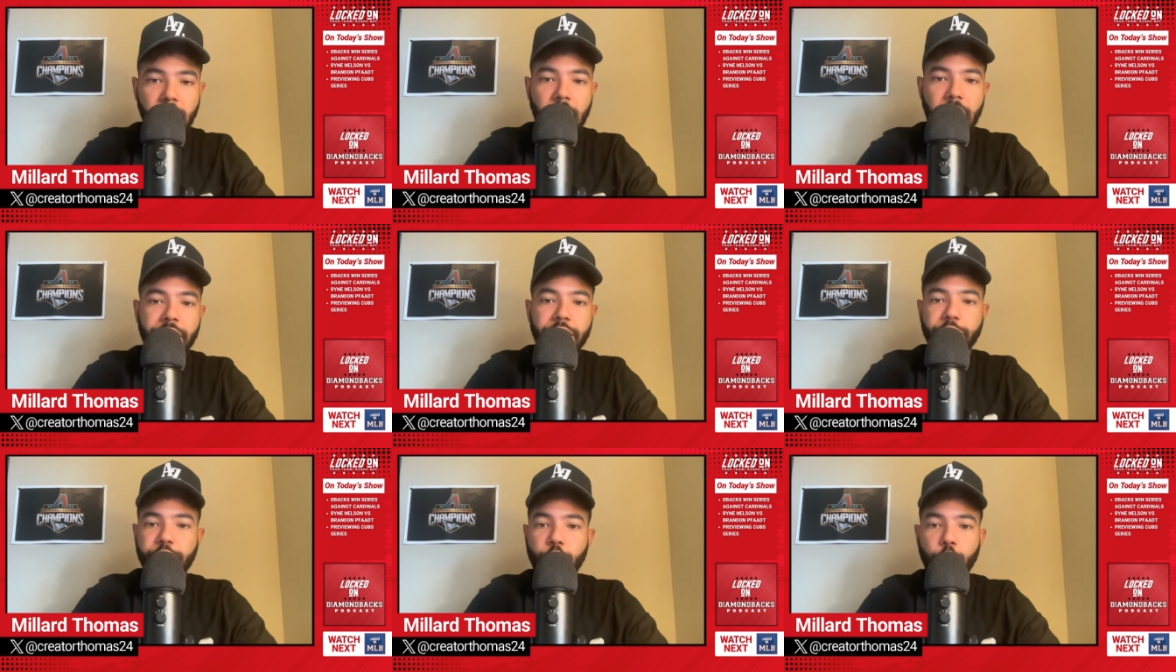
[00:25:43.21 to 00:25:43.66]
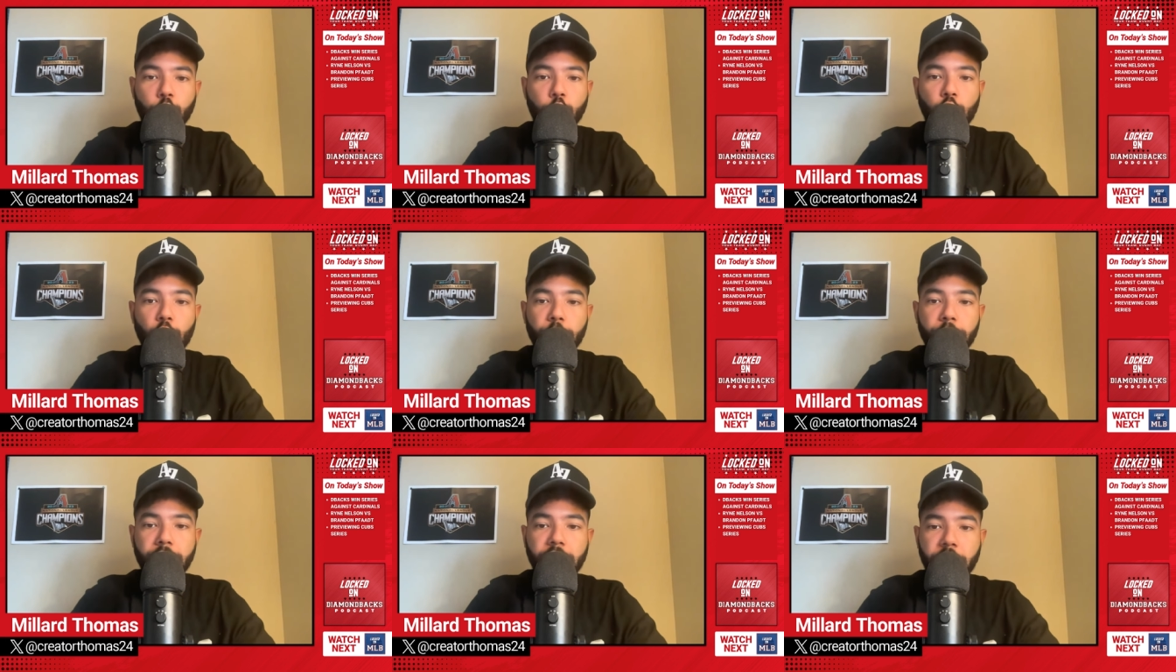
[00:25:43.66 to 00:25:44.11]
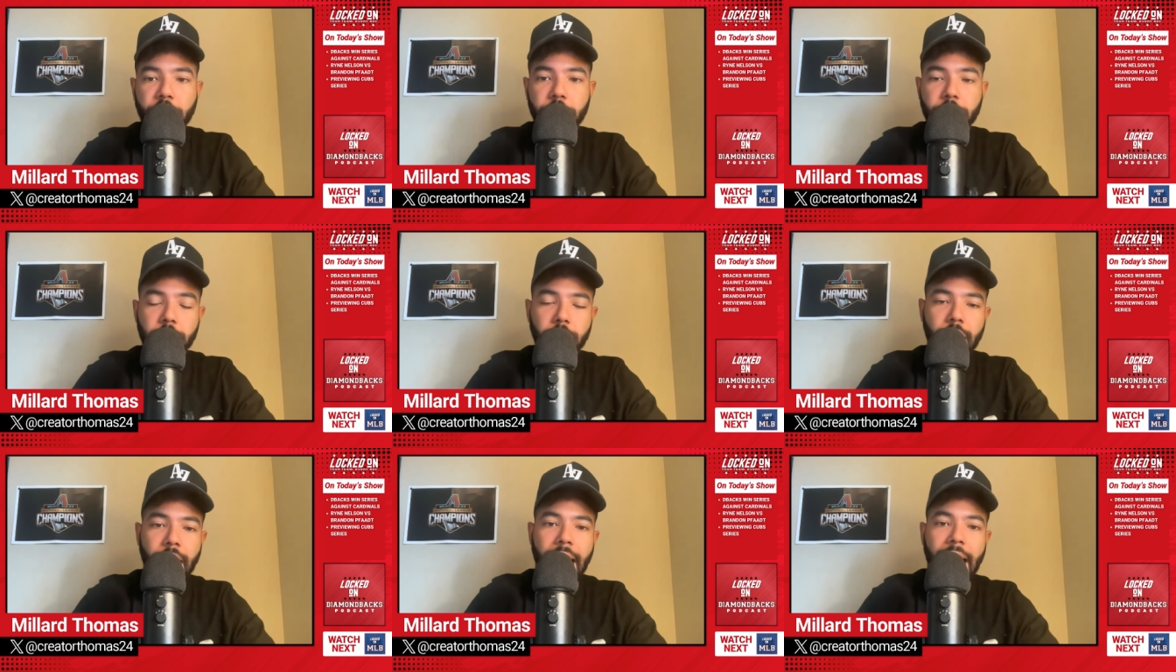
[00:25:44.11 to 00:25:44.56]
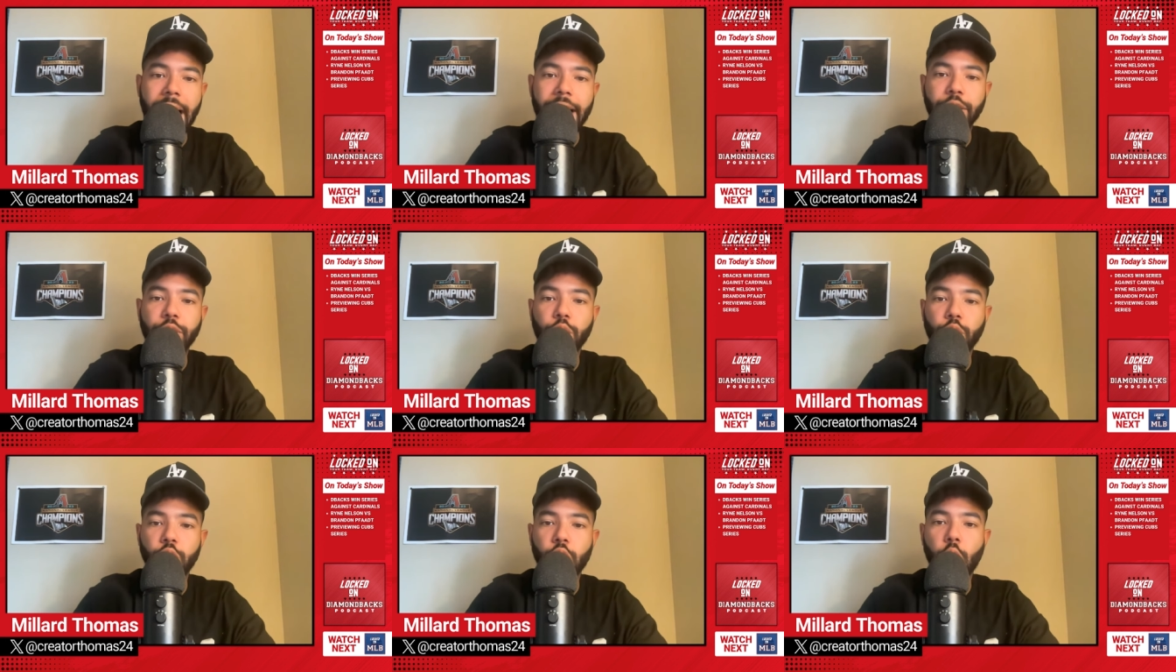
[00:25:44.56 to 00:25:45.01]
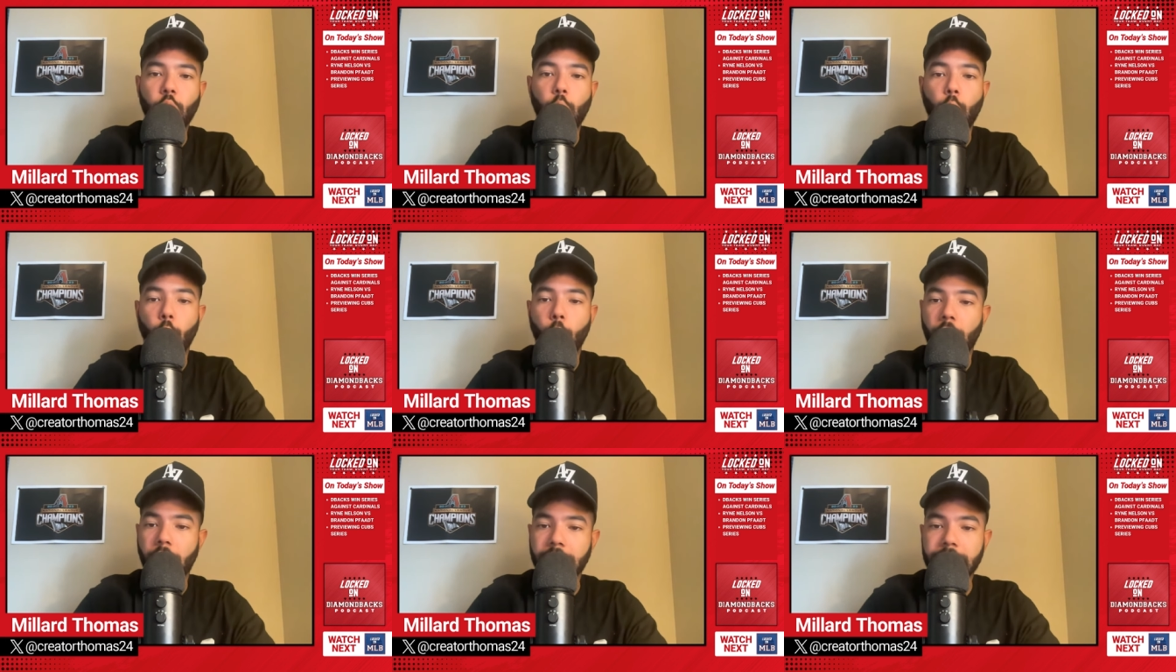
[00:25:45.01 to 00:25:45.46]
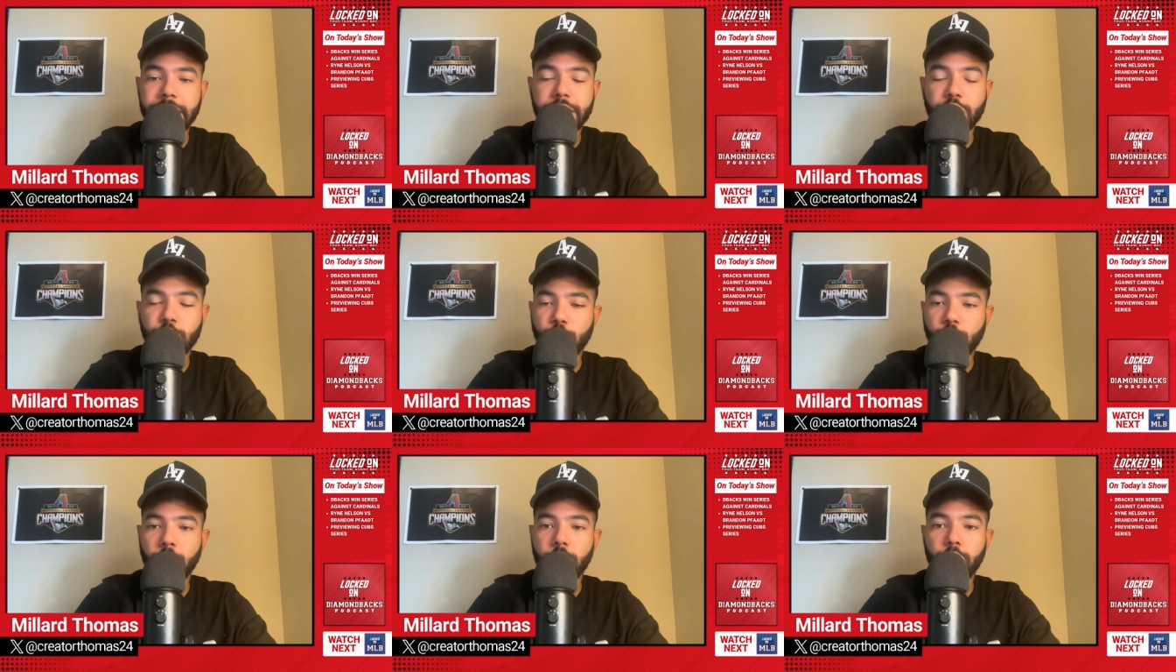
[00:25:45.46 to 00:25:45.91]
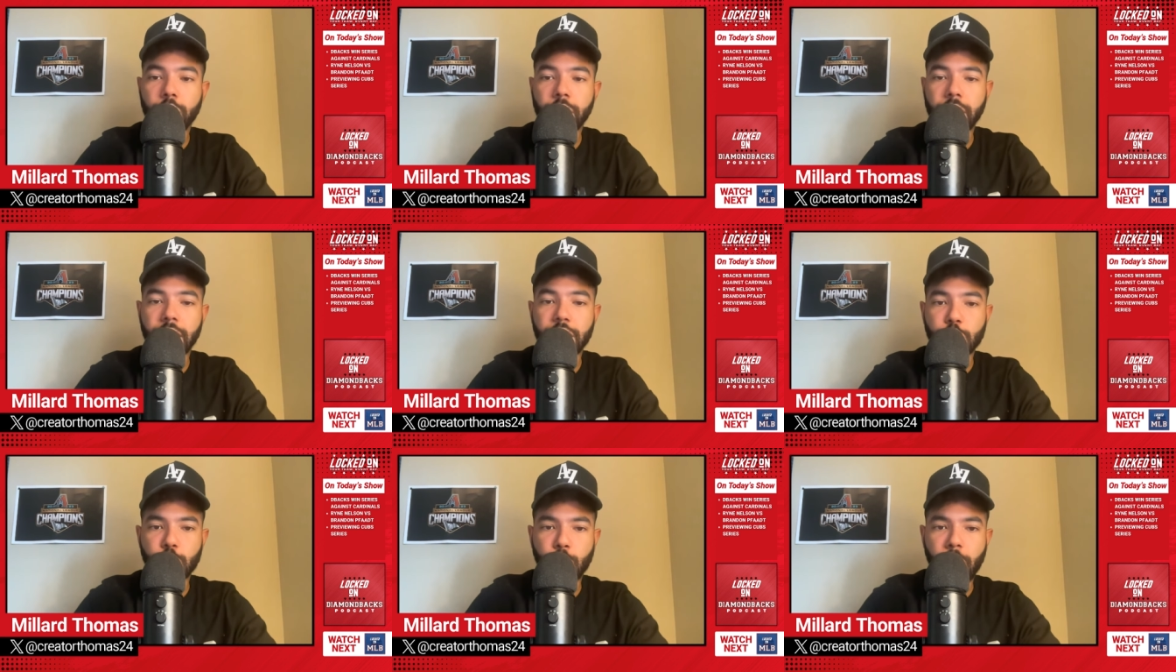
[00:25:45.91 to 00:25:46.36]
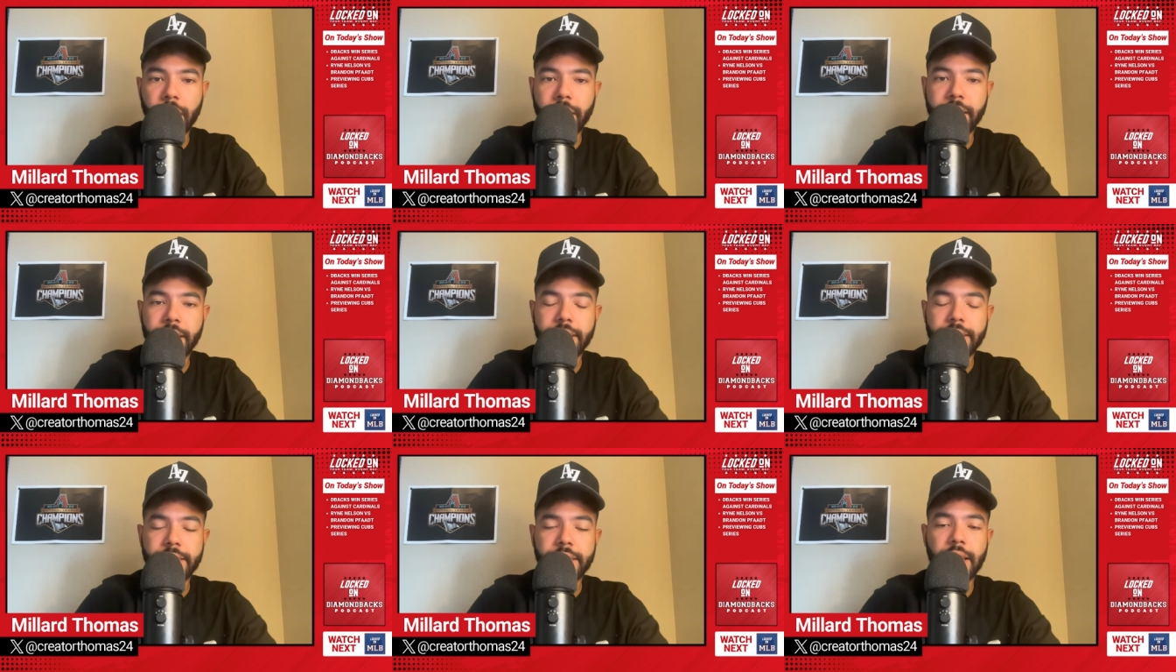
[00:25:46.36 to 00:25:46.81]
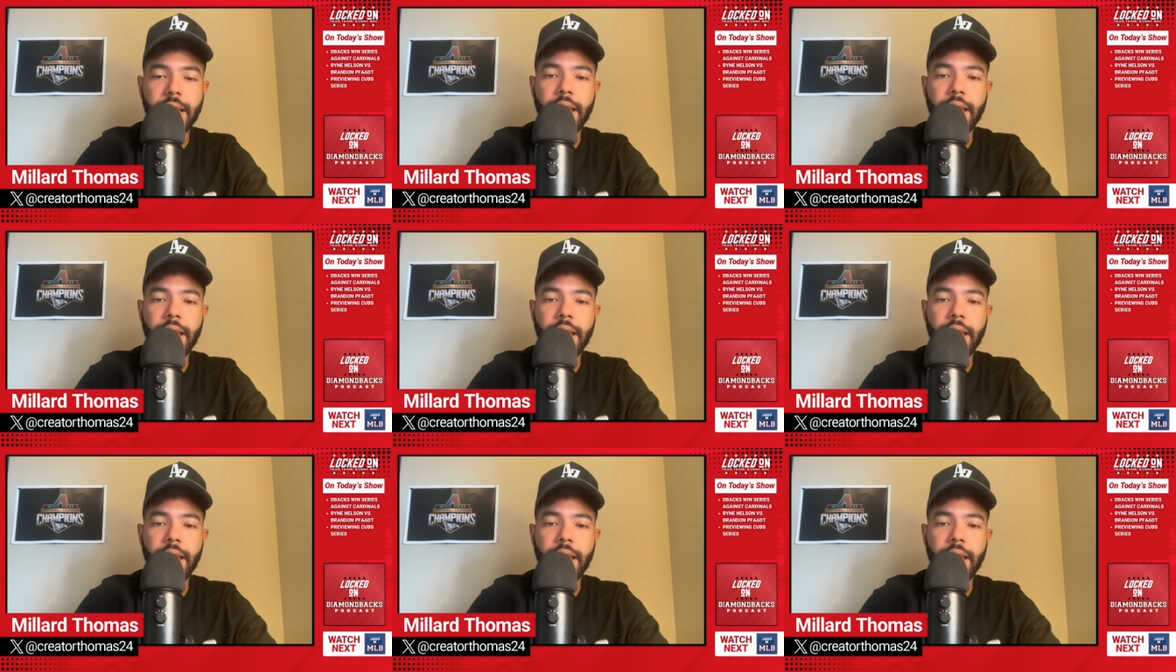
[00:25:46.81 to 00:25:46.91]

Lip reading: And then for Corbin Carroll, I don't know why he struggled against righties